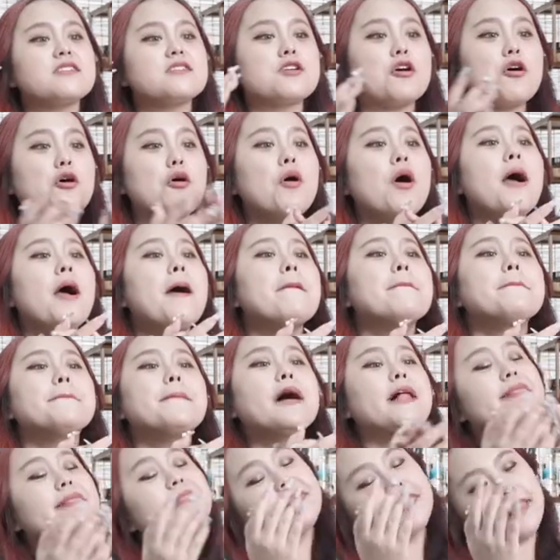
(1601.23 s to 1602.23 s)
so,
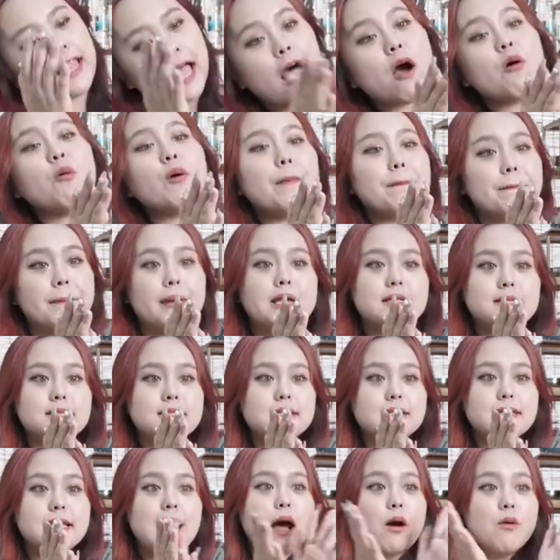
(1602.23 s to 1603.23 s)
but now we met,
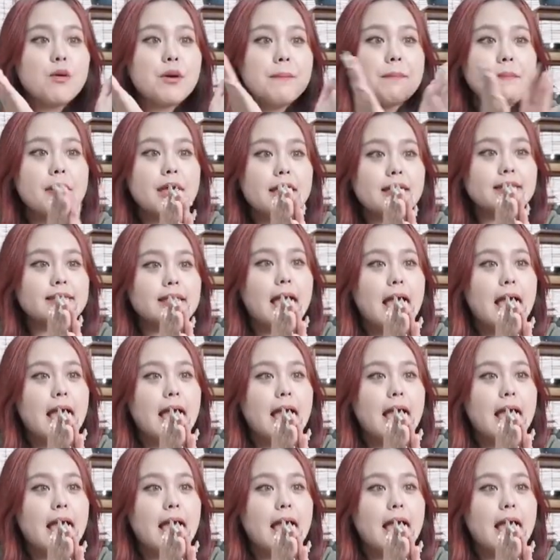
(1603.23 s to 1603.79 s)
now we met,